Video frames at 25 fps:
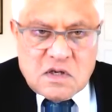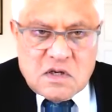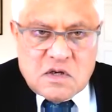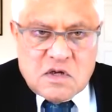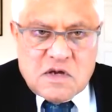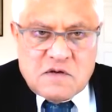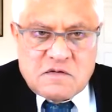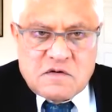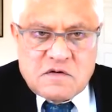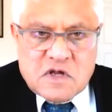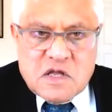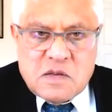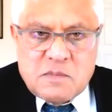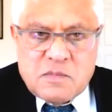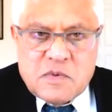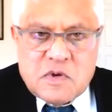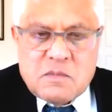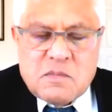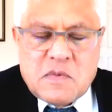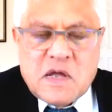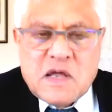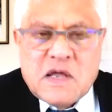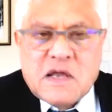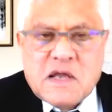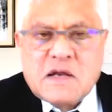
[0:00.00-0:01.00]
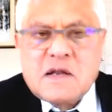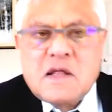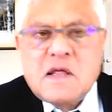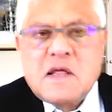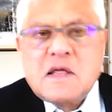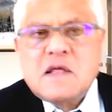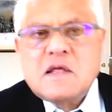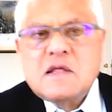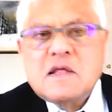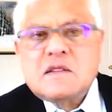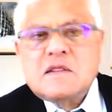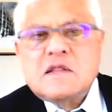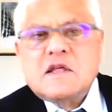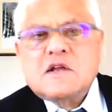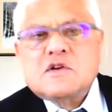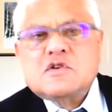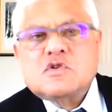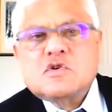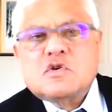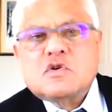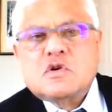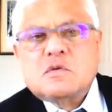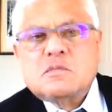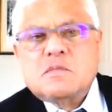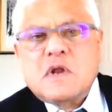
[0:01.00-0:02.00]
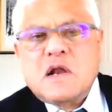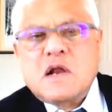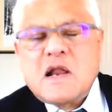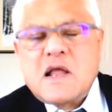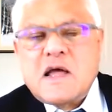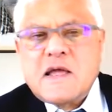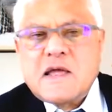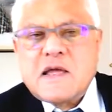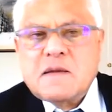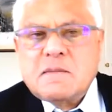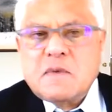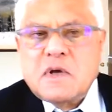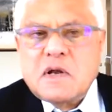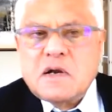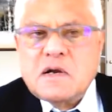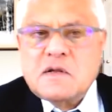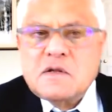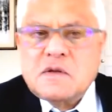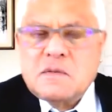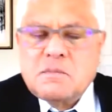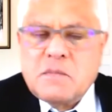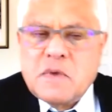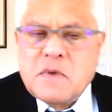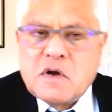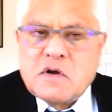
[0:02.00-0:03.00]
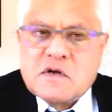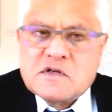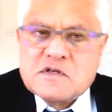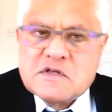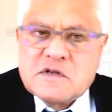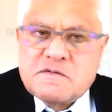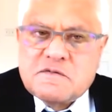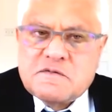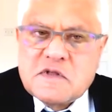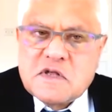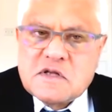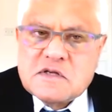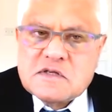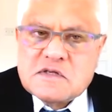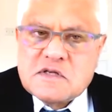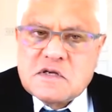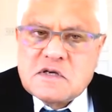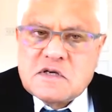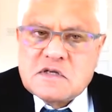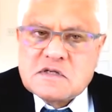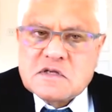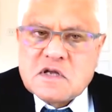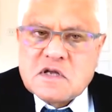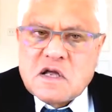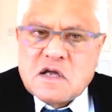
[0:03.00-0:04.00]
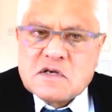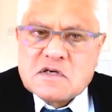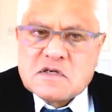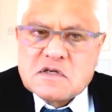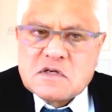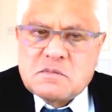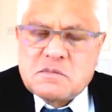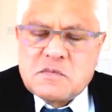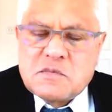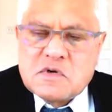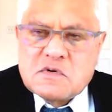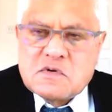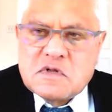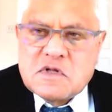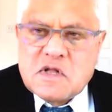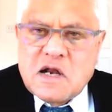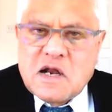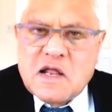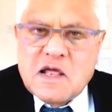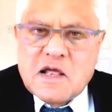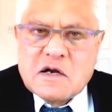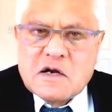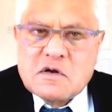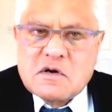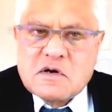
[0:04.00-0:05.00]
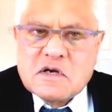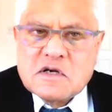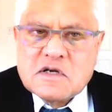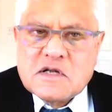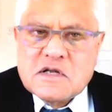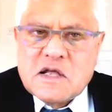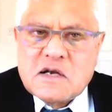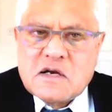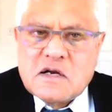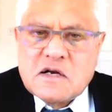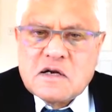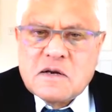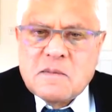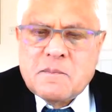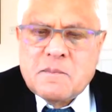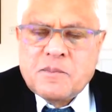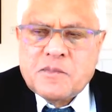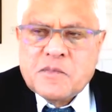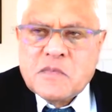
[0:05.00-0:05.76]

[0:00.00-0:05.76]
you have to keep in mind that you could be liable, because if there's a discussion between the landlord and tenant,